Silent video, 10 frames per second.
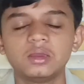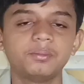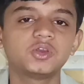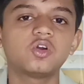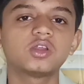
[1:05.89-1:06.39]

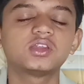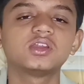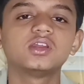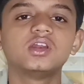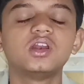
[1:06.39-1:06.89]

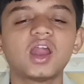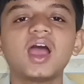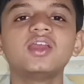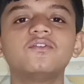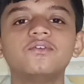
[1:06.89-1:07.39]
because
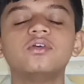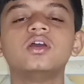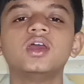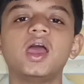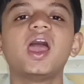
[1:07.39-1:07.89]
life
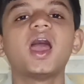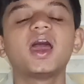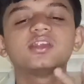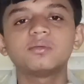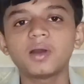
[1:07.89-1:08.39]

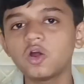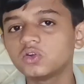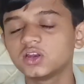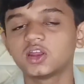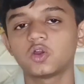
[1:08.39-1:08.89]
has a
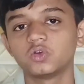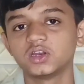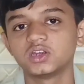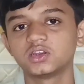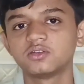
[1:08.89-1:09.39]
boundary around
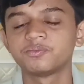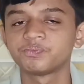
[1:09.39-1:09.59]
it.